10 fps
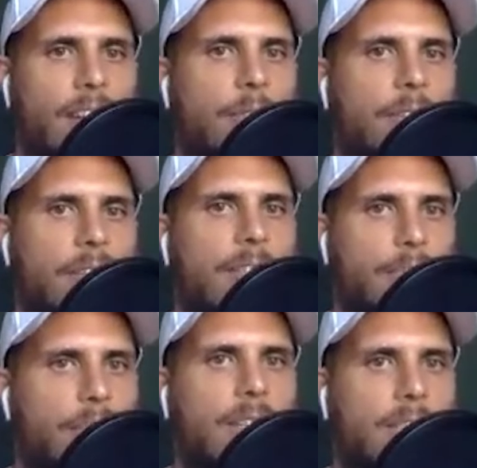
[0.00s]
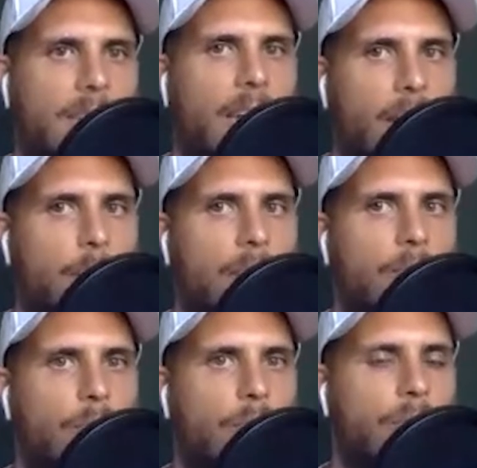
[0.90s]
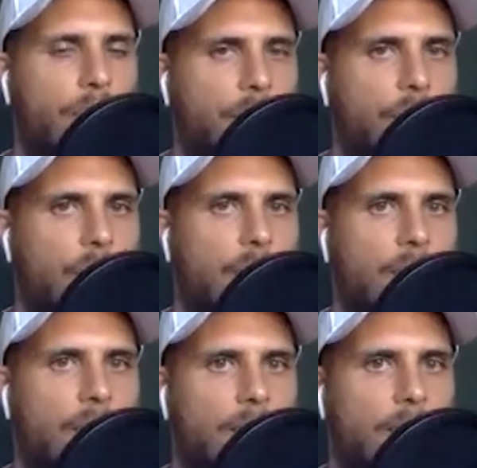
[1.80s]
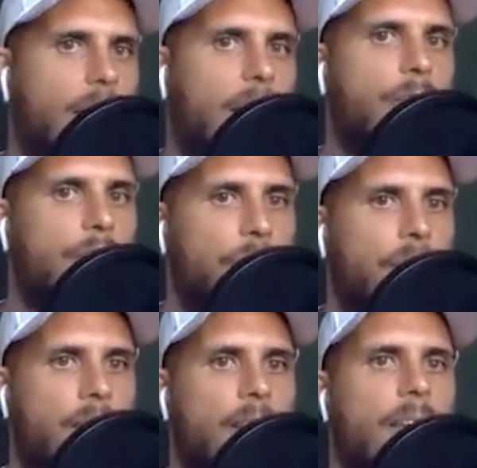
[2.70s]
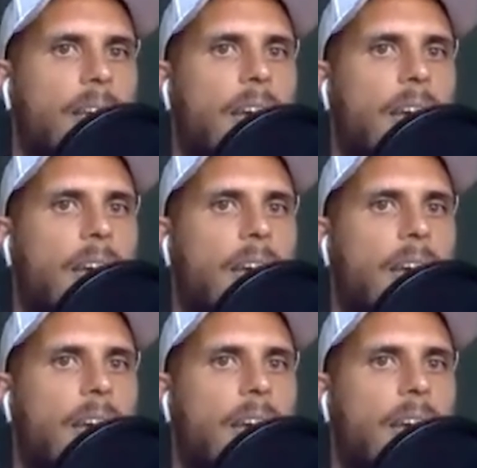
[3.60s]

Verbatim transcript: everything's a fucking scam and all the free shit didn't come for free.